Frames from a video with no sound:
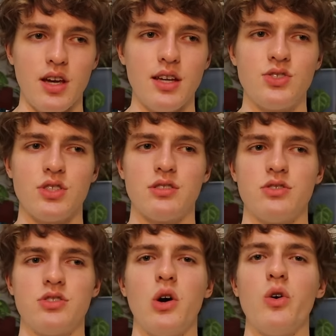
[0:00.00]
it's just
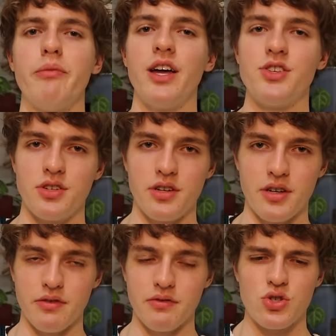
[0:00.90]
so
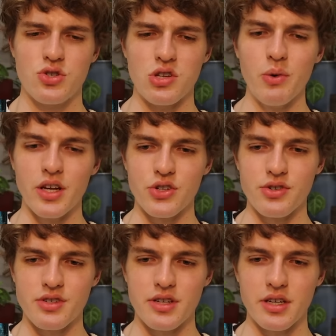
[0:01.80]
imaginative, so
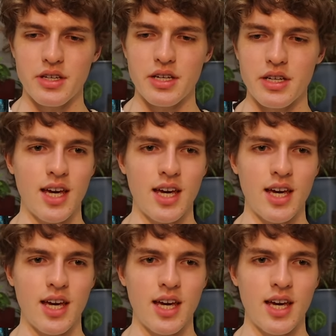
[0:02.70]
interesting.